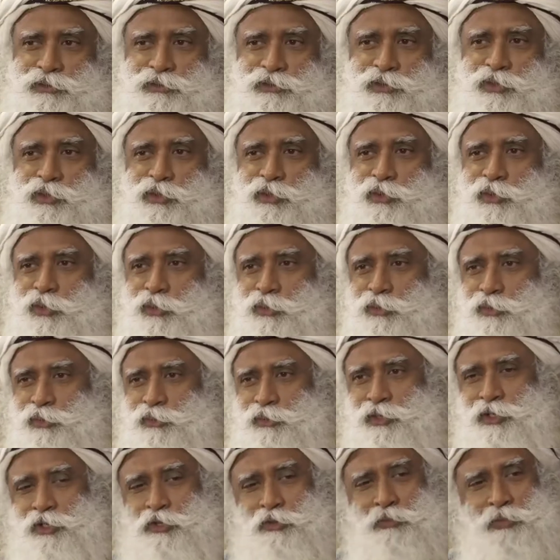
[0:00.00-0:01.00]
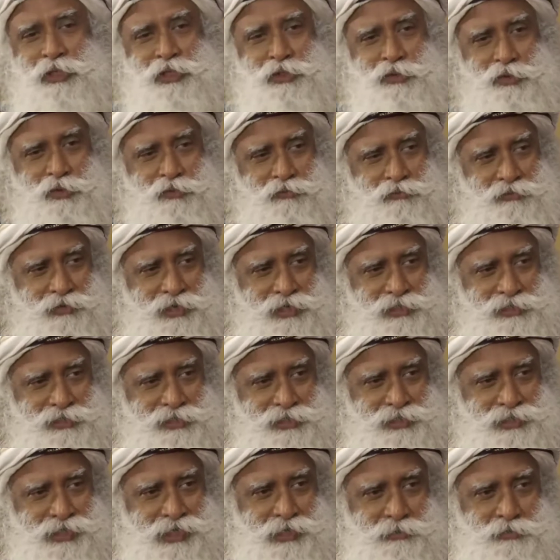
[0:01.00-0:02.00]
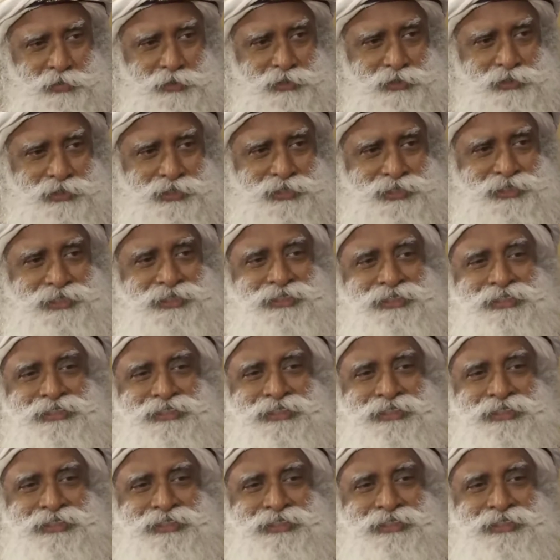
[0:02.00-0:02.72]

You know, when you meet old friends, it happens.